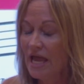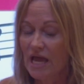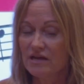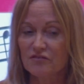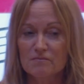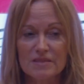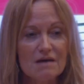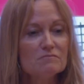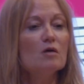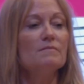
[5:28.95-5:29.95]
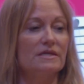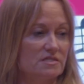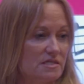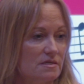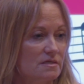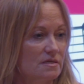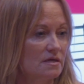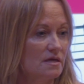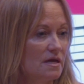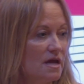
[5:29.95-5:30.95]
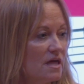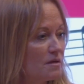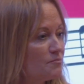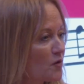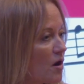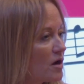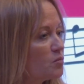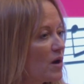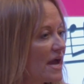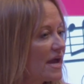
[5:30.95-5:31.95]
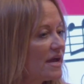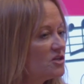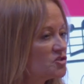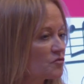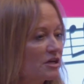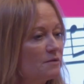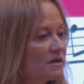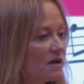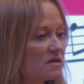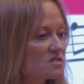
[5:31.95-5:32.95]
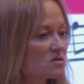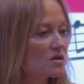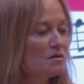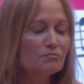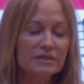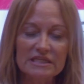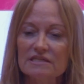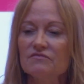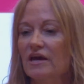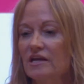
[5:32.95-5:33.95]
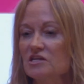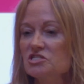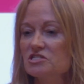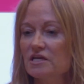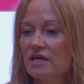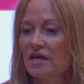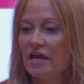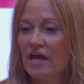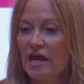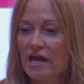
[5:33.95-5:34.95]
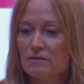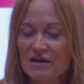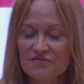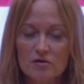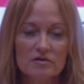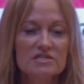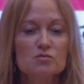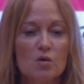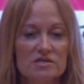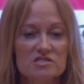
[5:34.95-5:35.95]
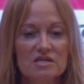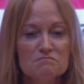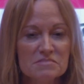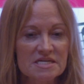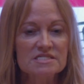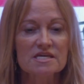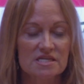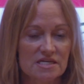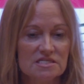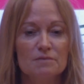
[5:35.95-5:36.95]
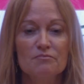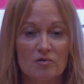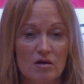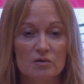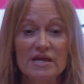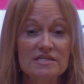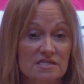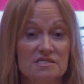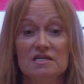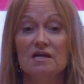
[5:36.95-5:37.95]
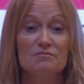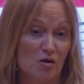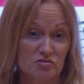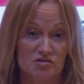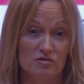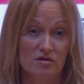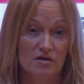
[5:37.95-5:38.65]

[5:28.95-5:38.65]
And from that moment, the Broadway dream and hustle completely vanished. And my focus was to meet this Broadway Disney composer.